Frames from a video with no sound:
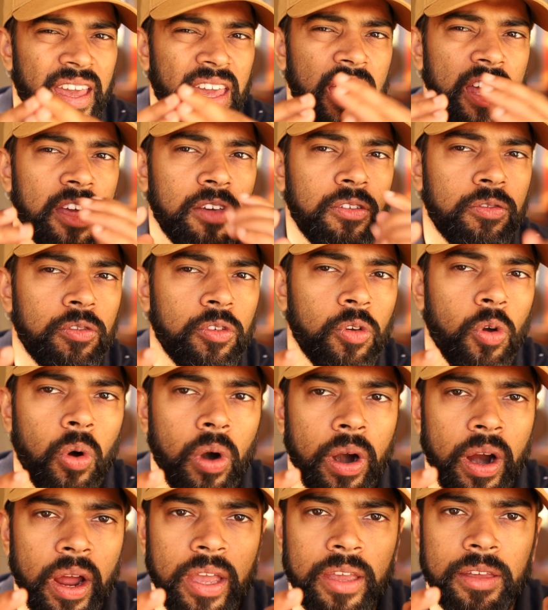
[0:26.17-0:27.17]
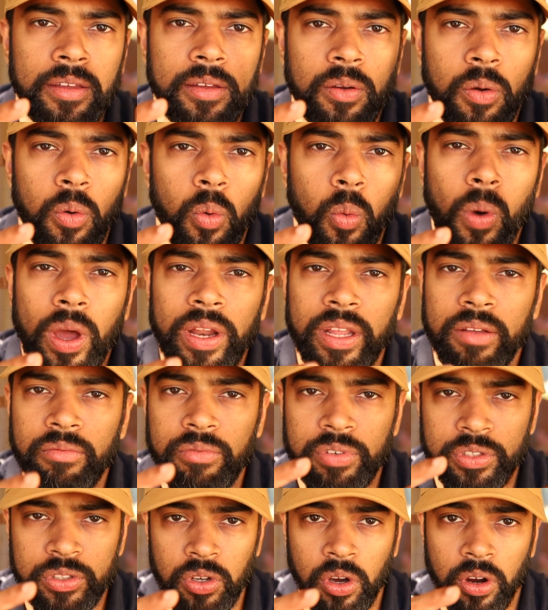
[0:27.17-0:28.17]
If you're a wedding
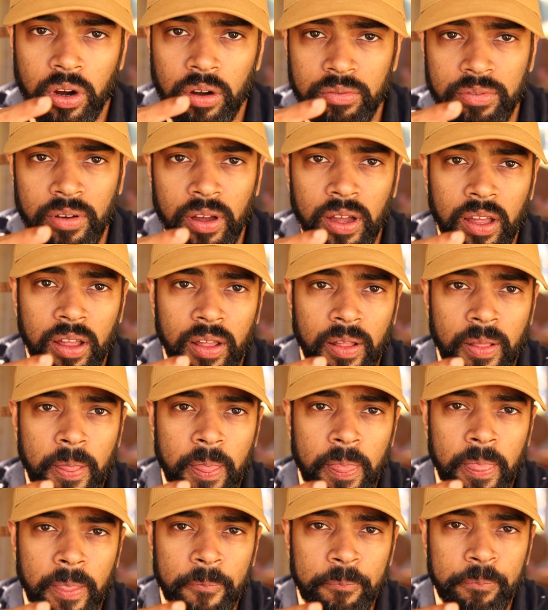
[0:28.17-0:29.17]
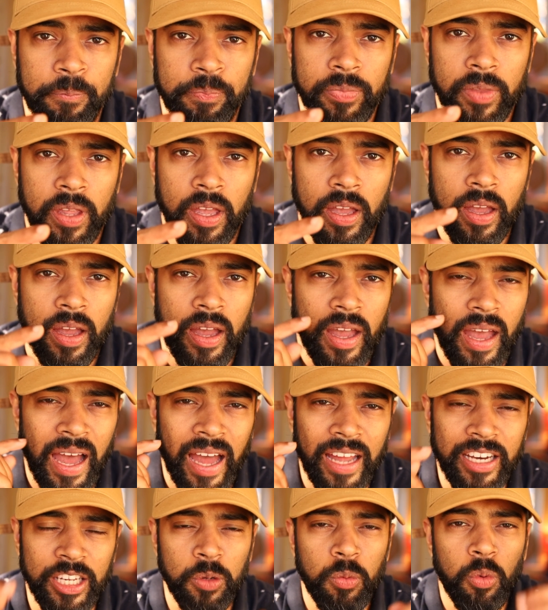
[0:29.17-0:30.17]
photographer
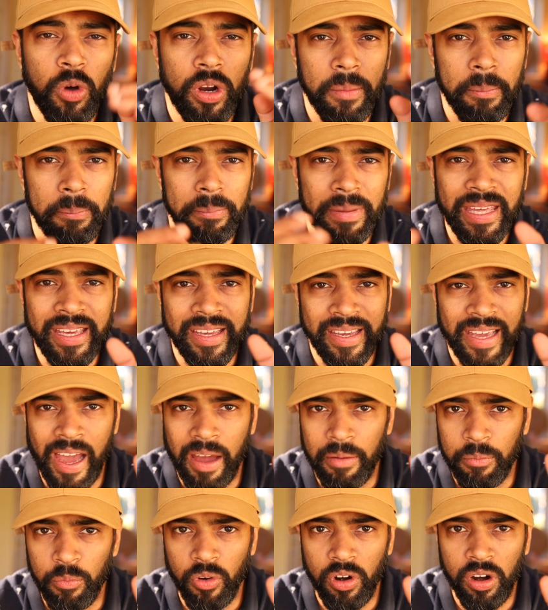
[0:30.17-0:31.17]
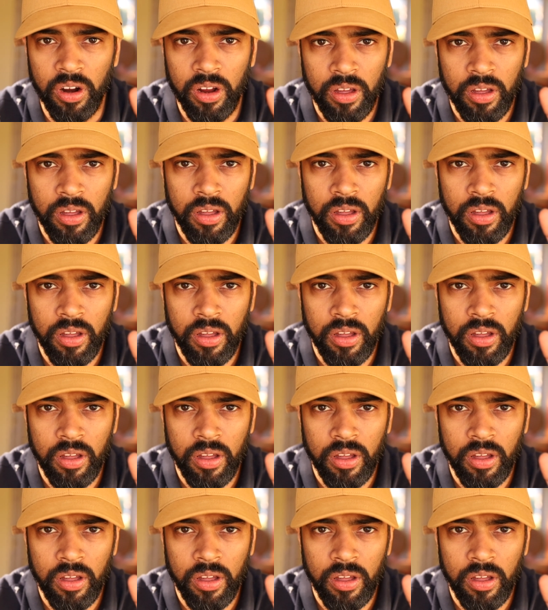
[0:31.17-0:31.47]
and you want a B camera,